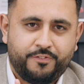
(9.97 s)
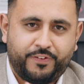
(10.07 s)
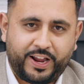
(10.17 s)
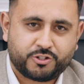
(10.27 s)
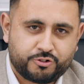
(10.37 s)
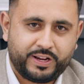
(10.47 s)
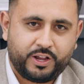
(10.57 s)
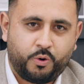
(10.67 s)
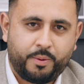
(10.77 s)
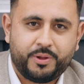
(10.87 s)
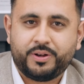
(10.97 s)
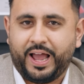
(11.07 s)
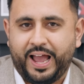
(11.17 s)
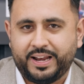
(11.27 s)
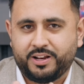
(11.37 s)
factory equipment
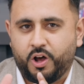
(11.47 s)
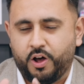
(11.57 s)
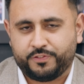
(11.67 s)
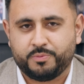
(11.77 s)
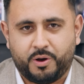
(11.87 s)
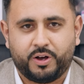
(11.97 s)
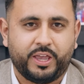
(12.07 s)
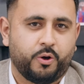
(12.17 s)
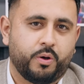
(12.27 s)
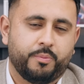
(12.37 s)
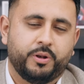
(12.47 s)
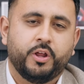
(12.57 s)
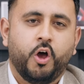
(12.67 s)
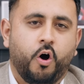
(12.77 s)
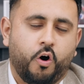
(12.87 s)
and aftermarket
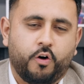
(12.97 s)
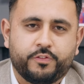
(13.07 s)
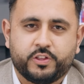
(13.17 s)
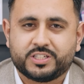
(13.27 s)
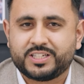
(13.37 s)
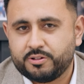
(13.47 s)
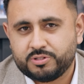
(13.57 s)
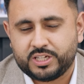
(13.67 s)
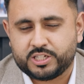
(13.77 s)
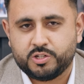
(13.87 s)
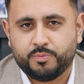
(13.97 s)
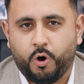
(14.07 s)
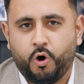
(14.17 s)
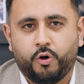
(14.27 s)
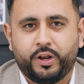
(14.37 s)
equipment of the sound system
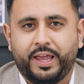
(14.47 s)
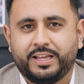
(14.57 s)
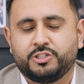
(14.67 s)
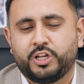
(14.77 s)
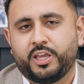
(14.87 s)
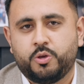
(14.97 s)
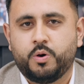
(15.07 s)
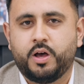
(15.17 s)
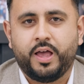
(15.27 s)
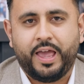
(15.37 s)
on a Jaguar